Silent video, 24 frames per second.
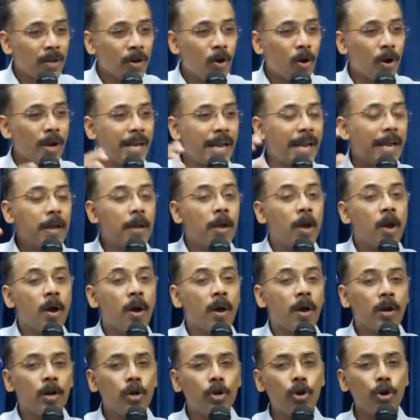
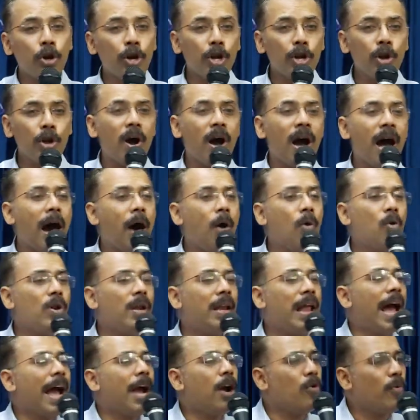Okay, do you know how
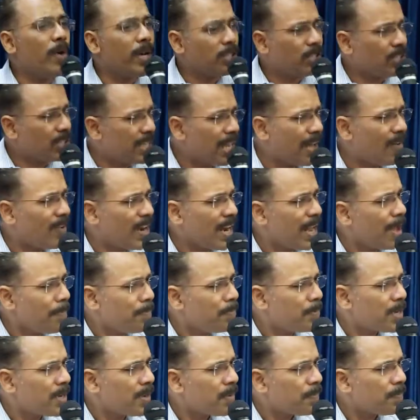language
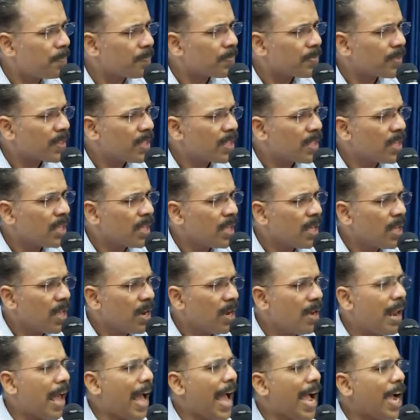developed?
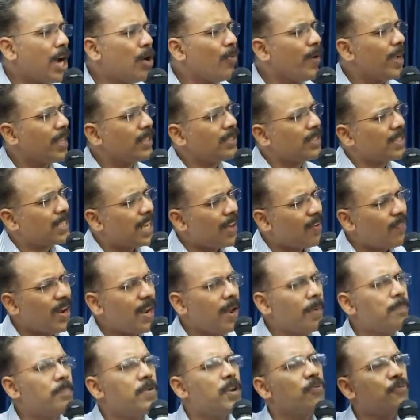Language
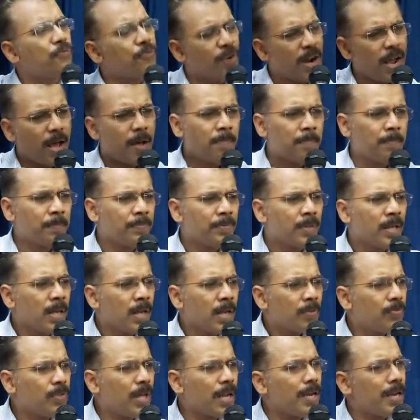developed
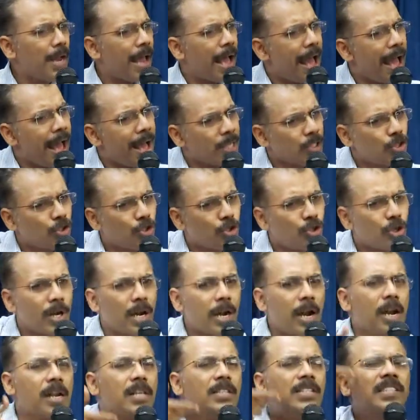from the
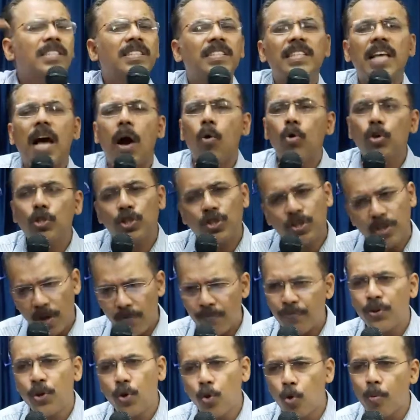natural sounds
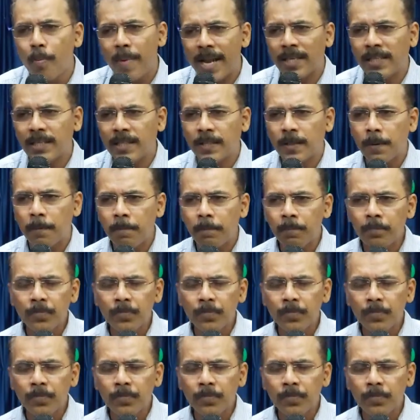of humans.